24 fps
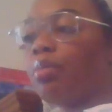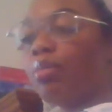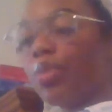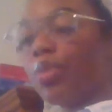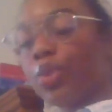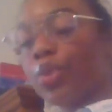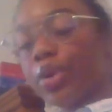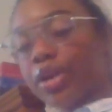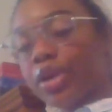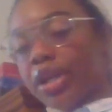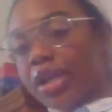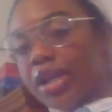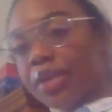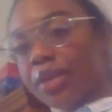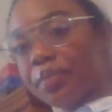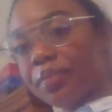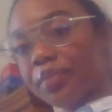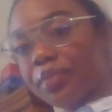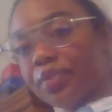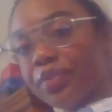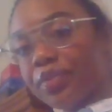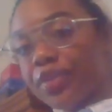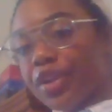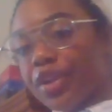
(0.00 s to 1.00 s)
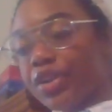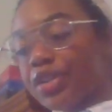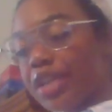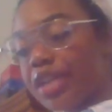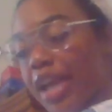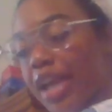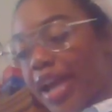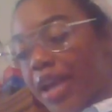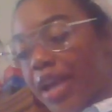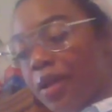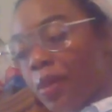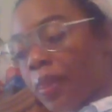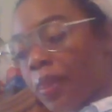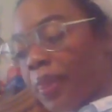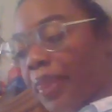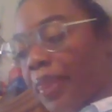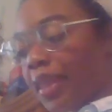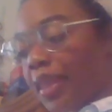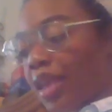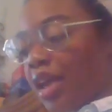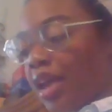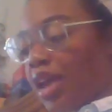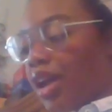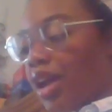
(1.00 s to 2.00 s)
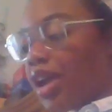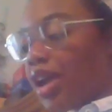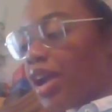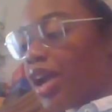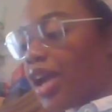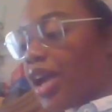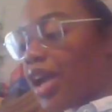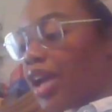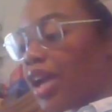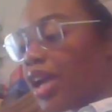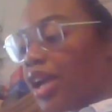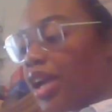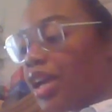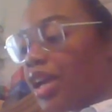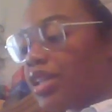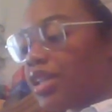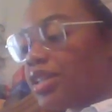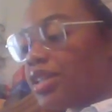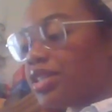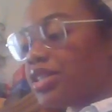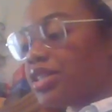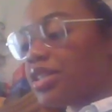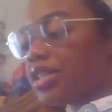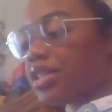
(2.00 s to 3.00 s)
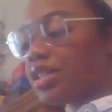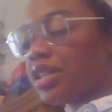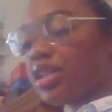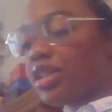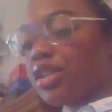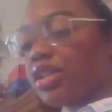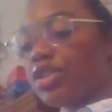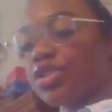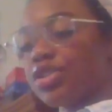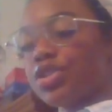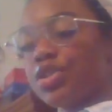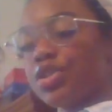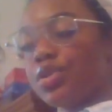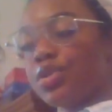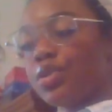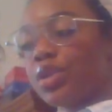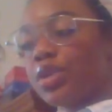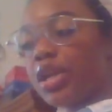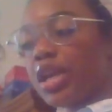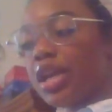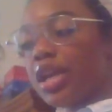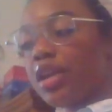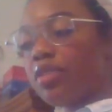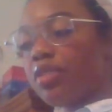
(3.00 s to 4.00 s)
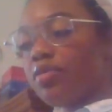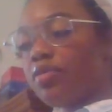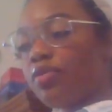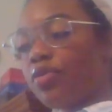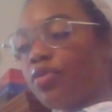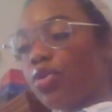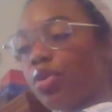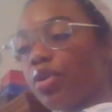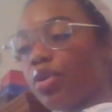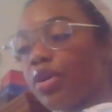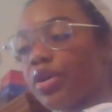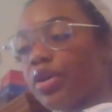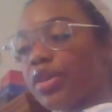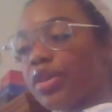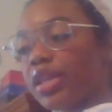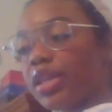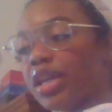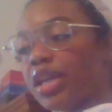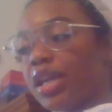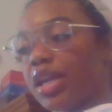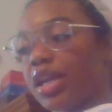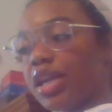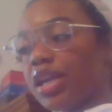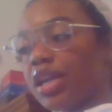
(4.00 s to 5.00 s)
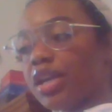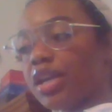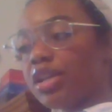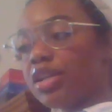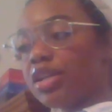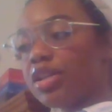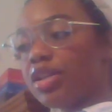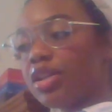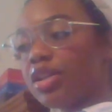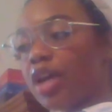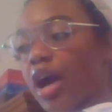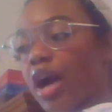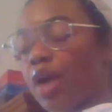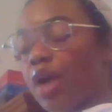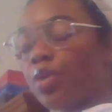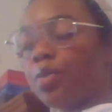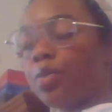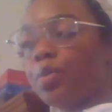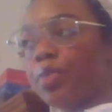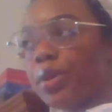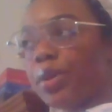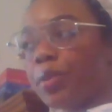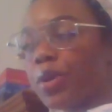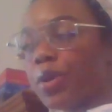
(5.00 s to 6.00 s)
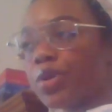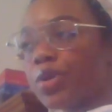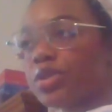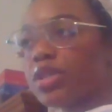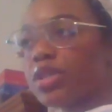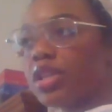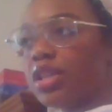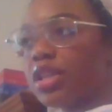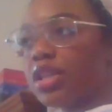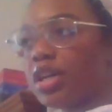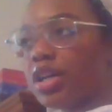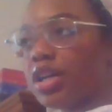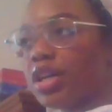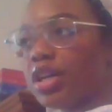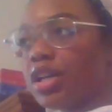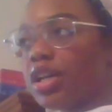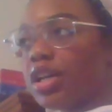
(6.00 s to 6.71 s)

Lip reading: morning, your day, and tune in for I'll be posting the